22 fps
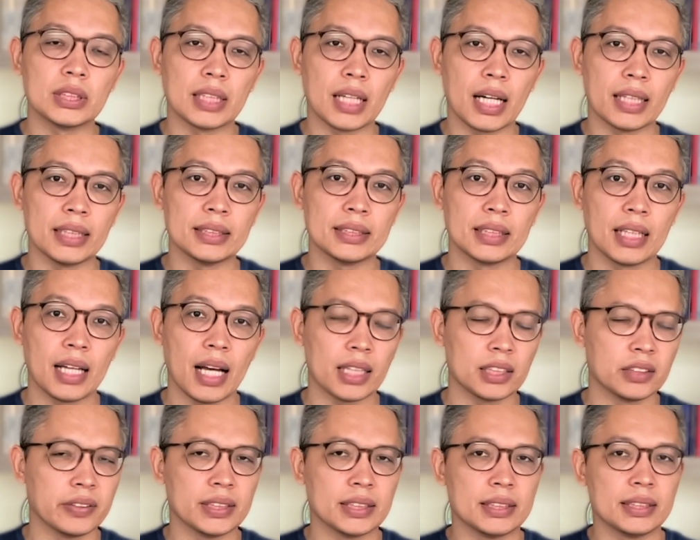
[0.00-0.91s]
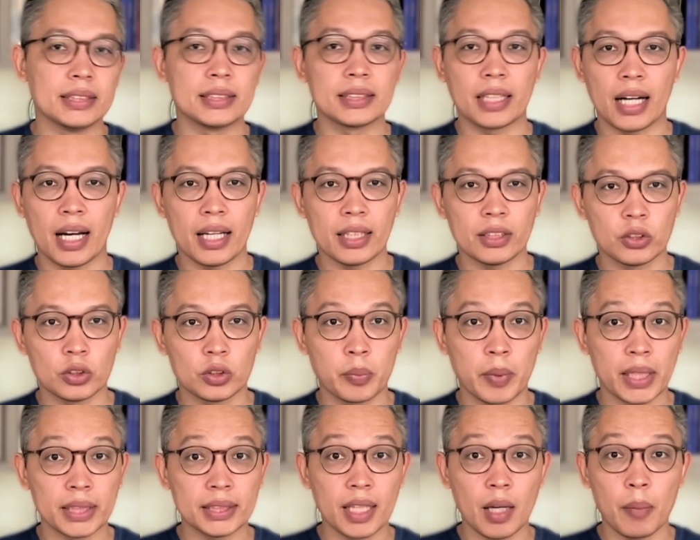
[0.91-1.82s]
discreet, but if they appear
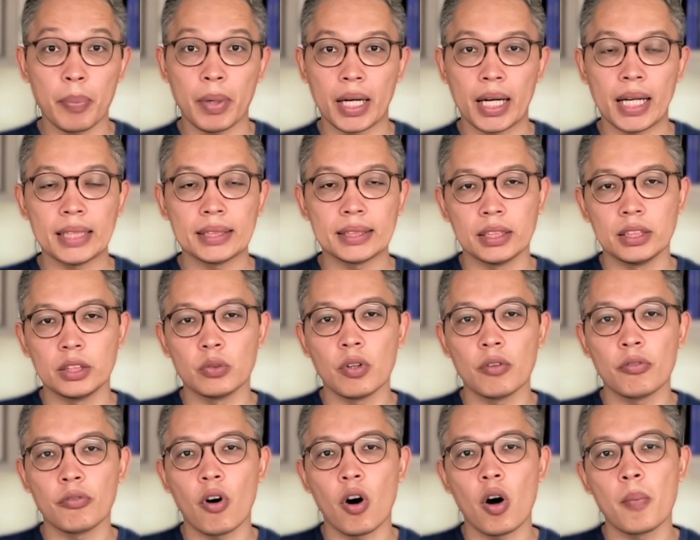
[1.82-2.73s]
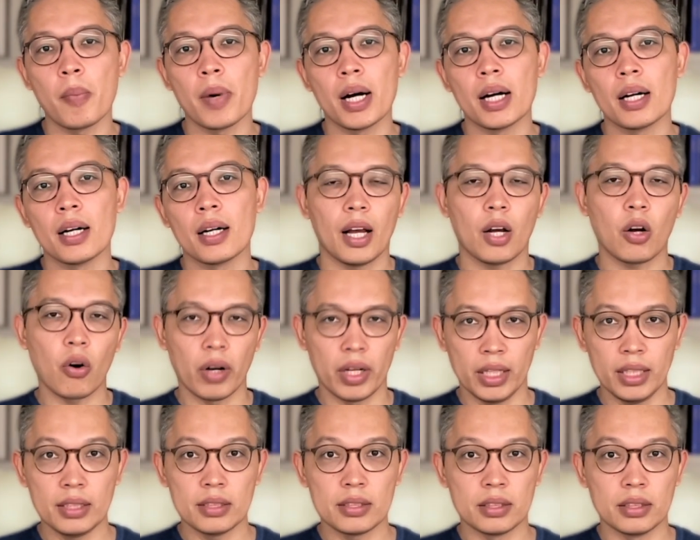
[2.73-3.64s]
repeatedly, it's worth investigating.
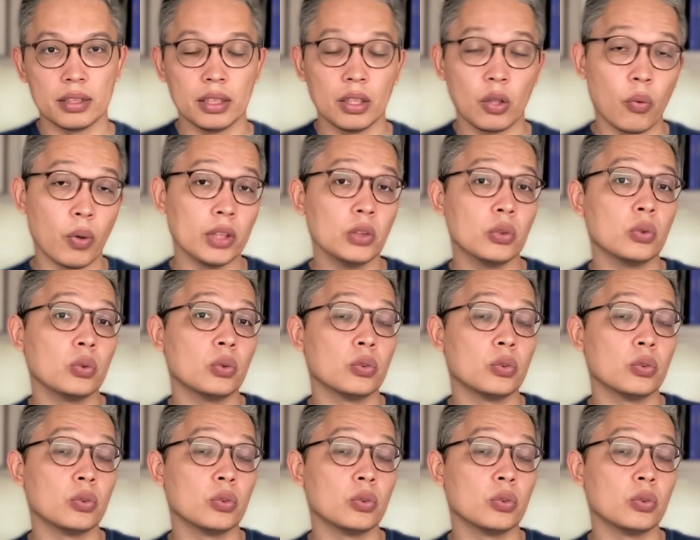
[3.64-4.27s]
Any